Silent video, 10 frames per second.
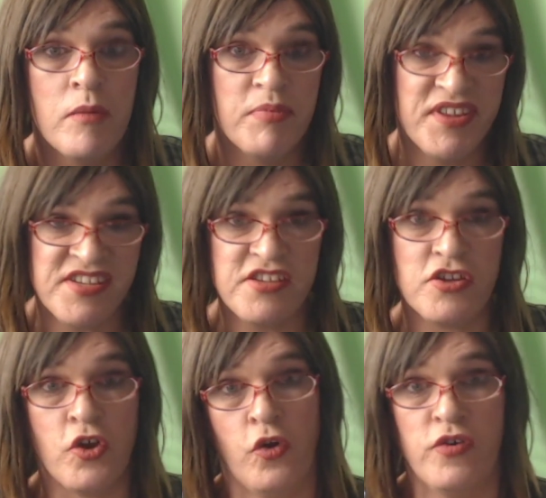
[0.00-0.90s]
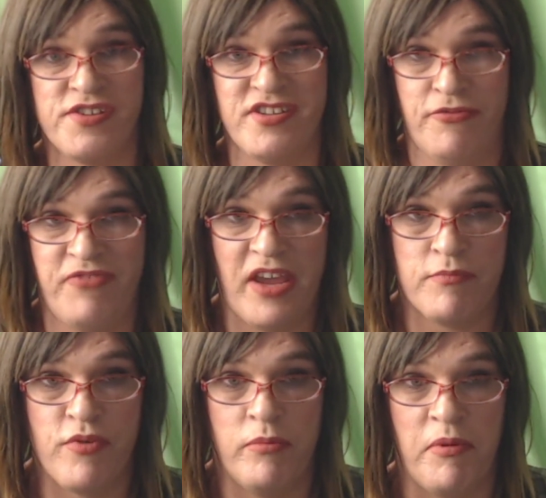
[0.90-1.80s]
But this is a cause and effect
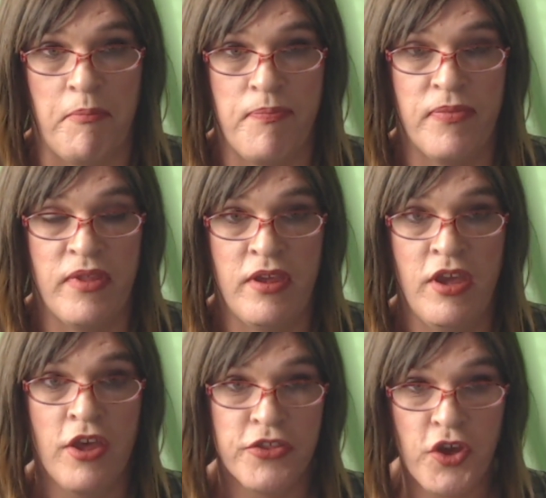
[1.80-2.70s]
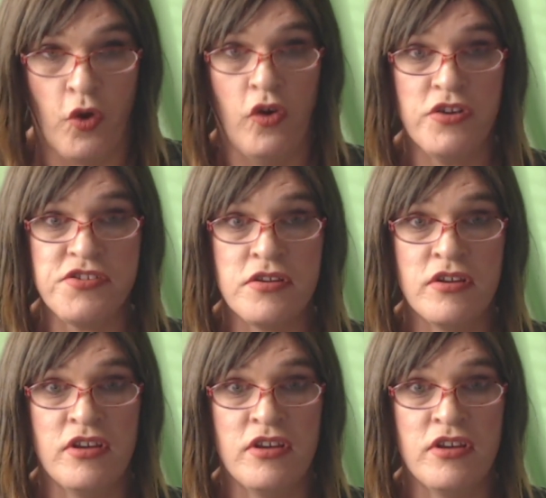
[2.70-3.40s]
problem. The cause?